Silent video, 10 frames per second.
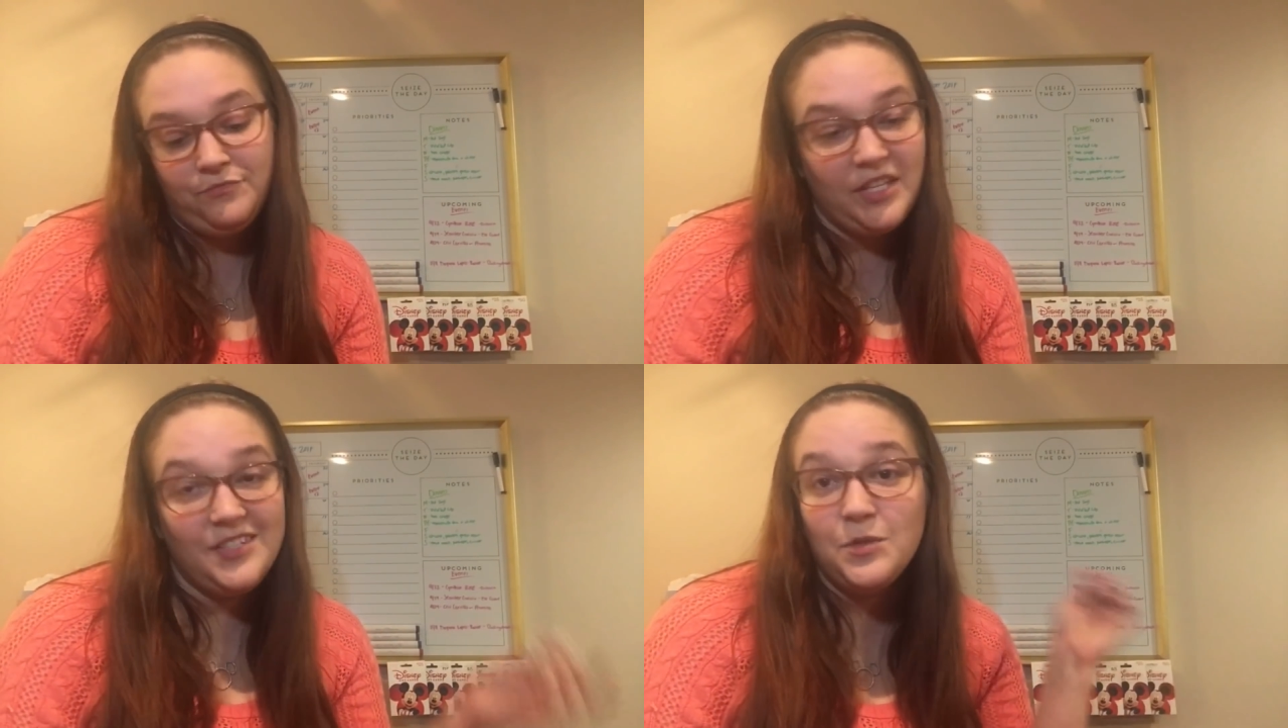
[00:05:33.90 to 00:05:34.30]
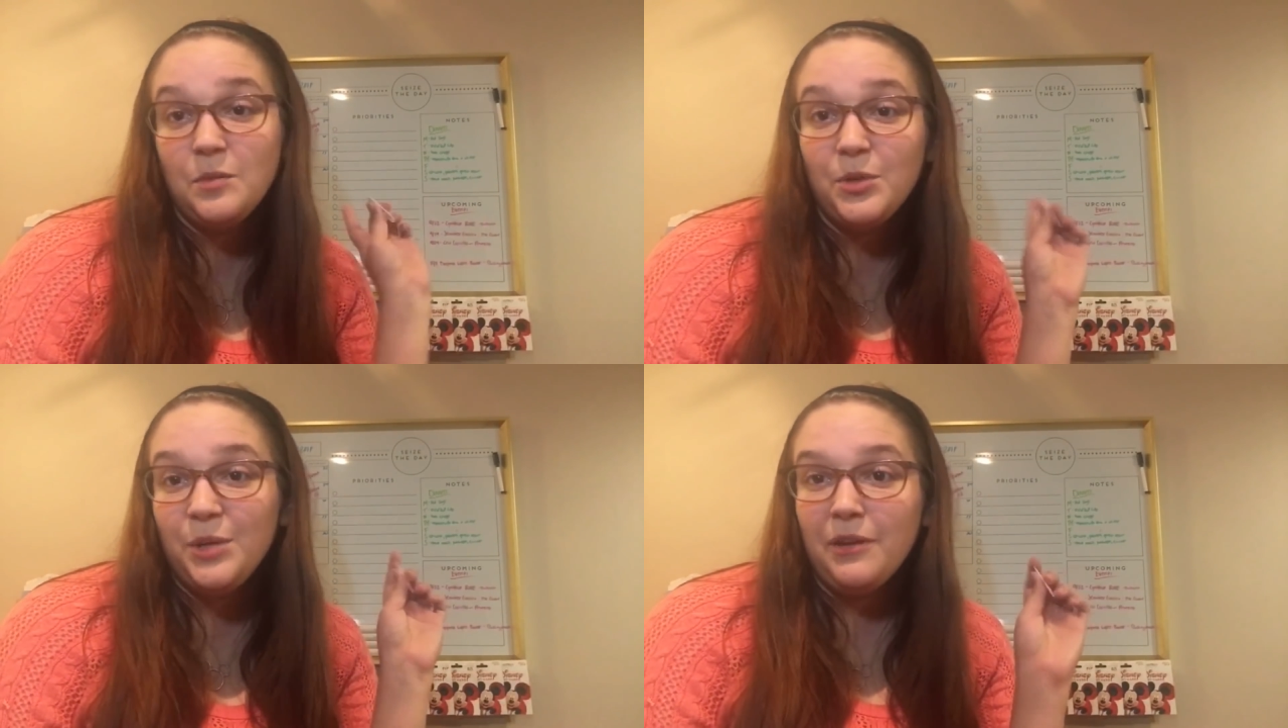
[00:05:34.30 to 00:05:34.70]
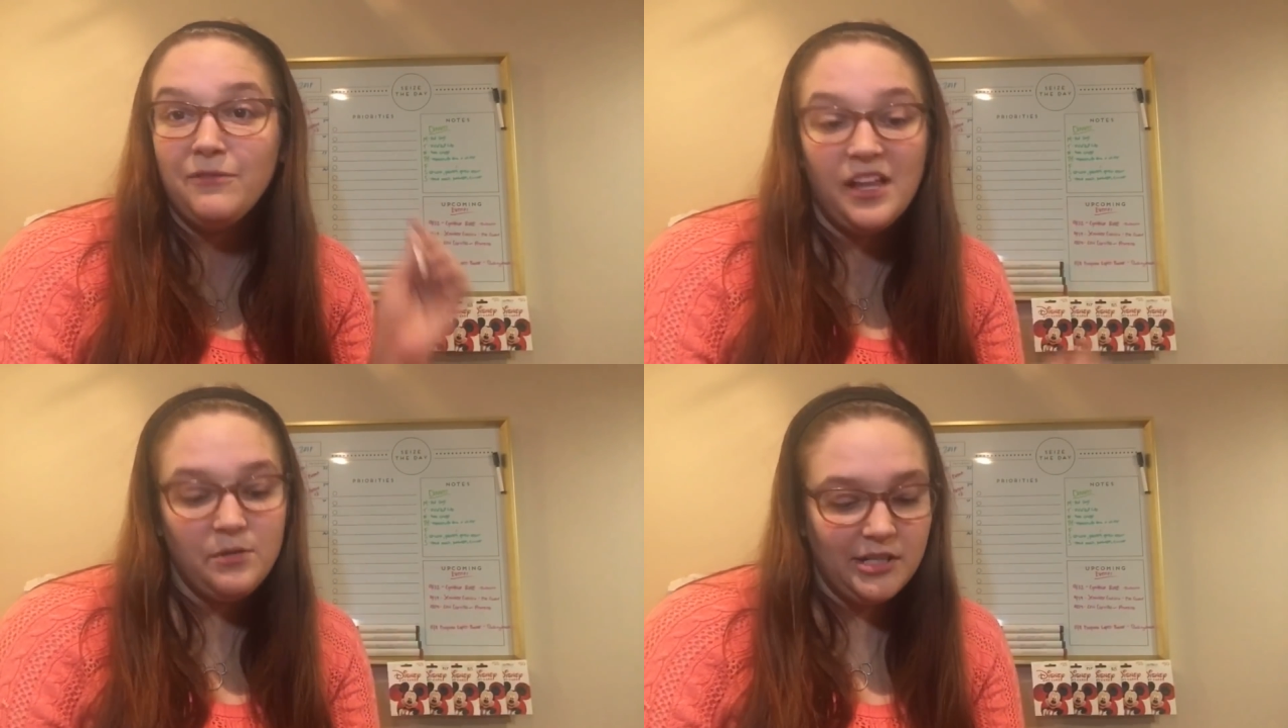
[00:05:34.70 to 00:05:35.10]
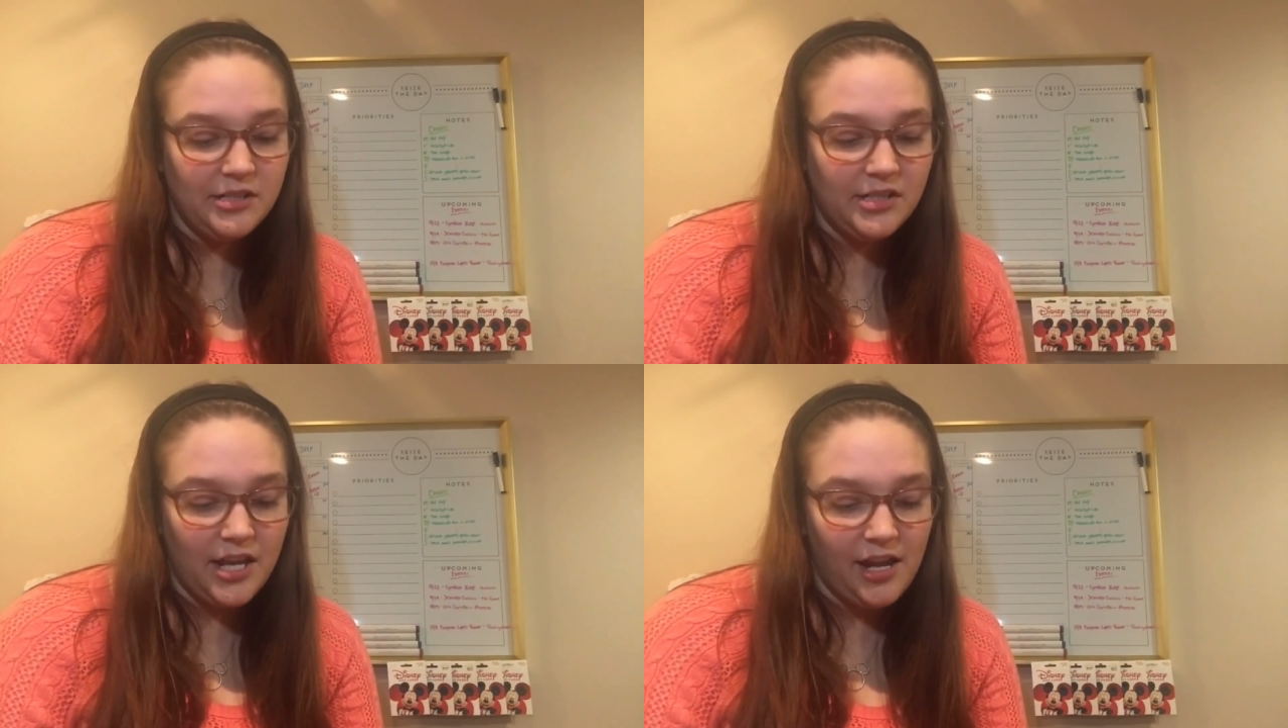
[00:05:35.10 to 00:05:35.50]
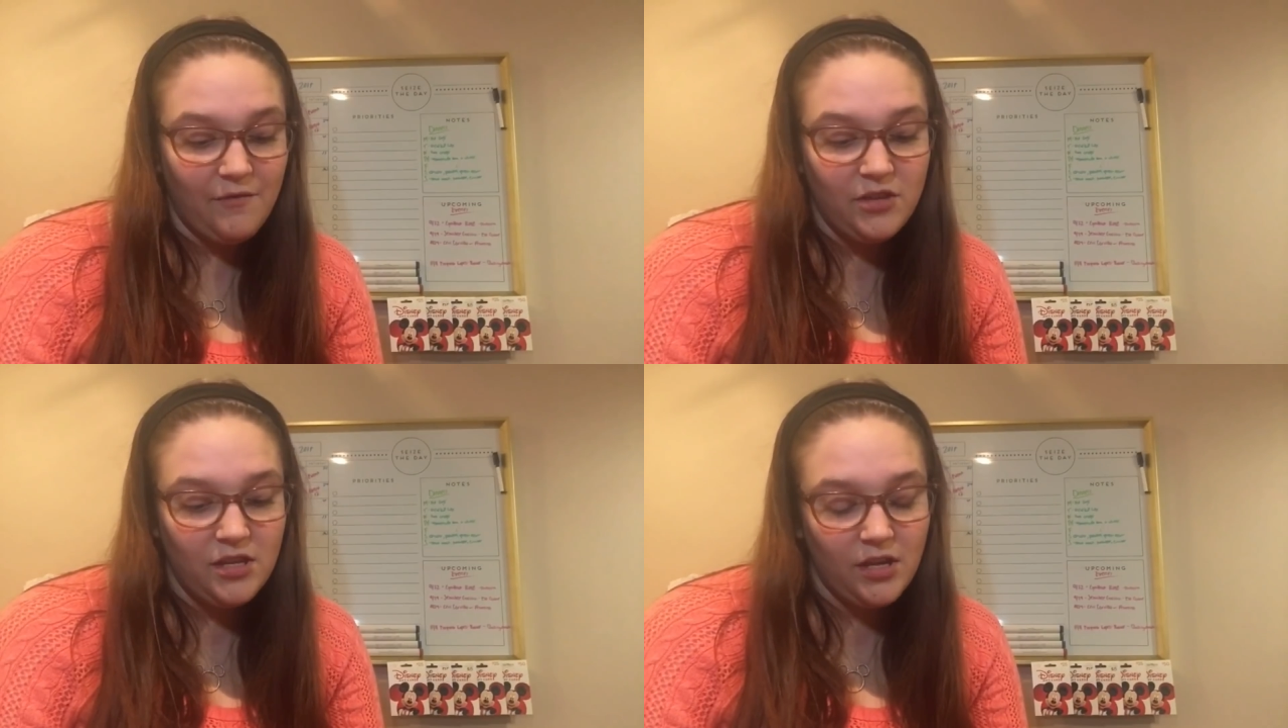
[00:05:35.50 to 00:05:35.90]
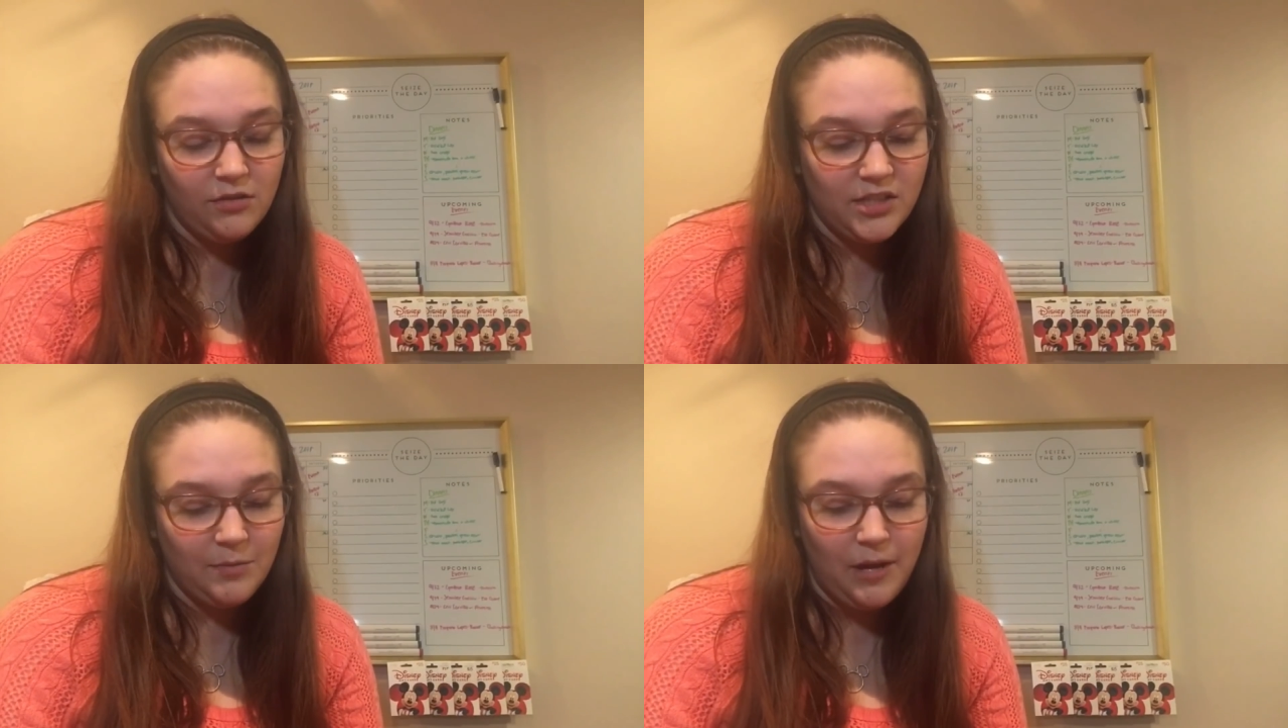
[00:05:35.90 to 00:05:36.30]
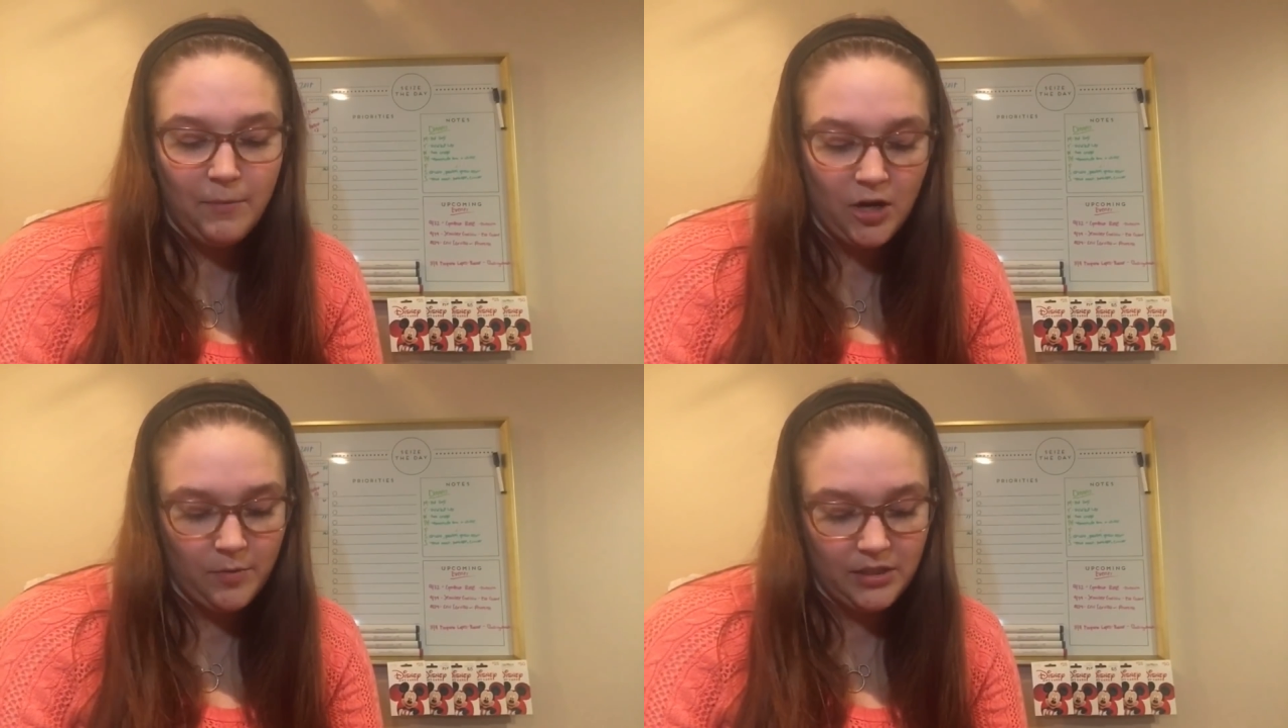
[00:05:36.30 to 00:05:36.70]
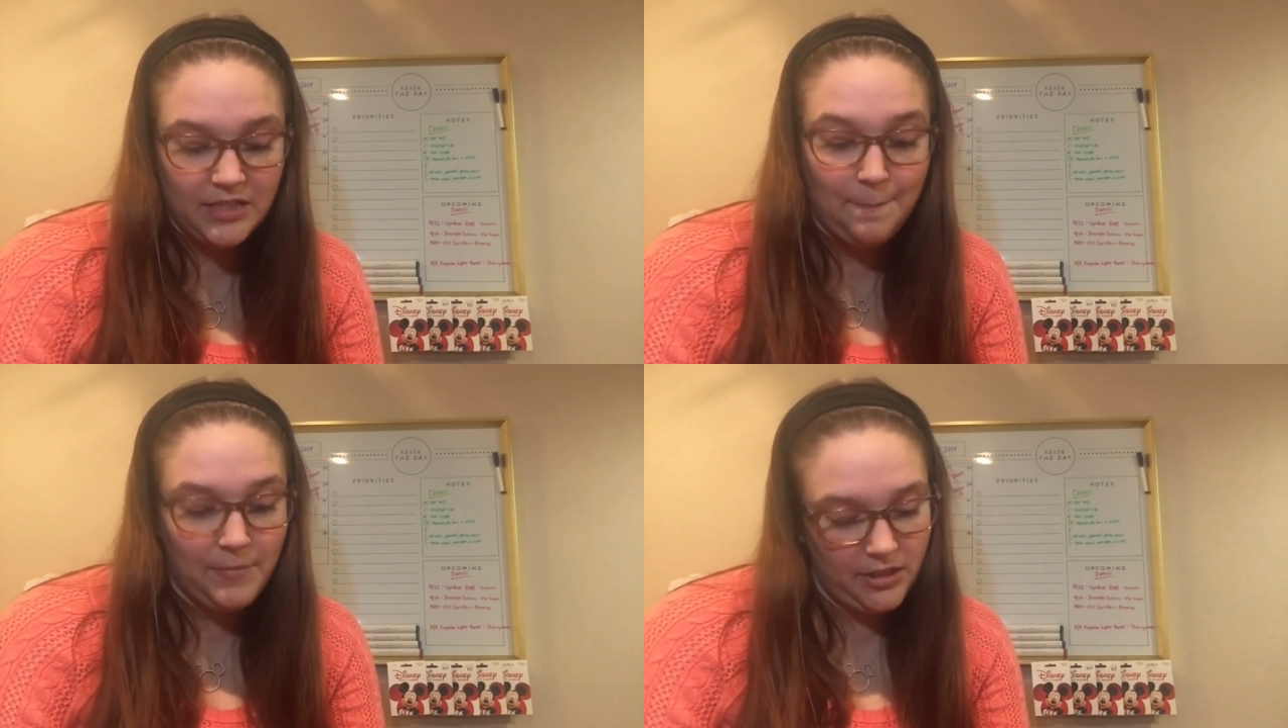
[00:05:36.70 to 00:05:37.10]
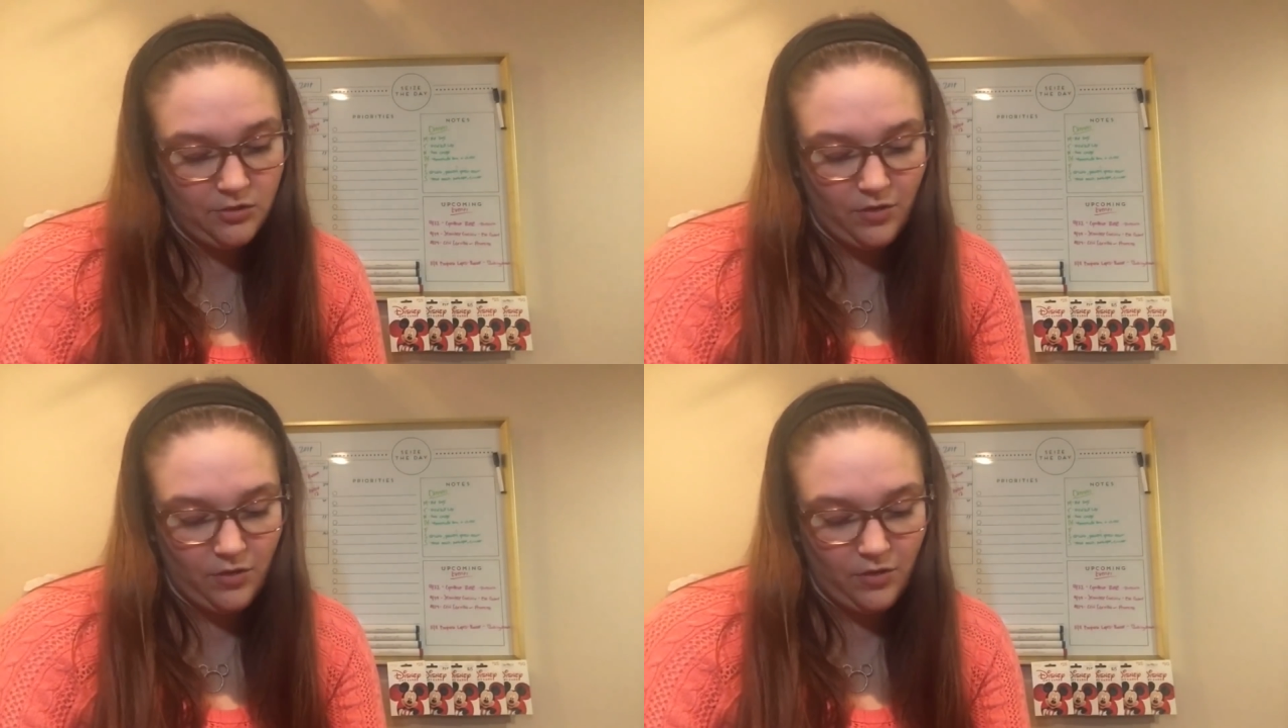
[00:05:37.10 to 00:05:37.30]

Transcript: this is where I'm putting my flowers, and everything else in my apartment is a mess